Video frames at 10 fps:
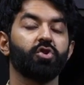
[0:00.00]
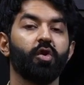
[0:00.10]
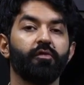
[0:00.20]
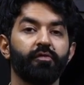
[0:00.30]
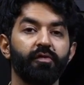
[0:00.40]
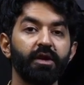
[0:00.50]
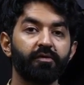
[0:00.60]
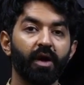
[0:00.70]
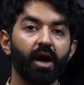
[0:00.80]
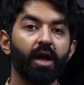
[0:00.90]
of
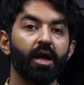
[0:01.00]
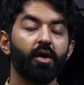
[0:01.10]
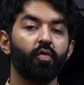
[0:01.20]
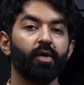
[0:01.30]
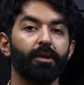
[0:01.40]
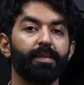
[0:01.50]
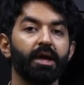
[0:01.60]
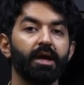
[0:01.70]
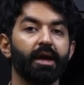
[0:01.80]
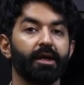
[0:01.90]
FIFA will
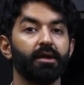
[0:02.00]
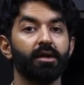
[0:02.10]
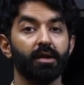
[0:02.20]
be in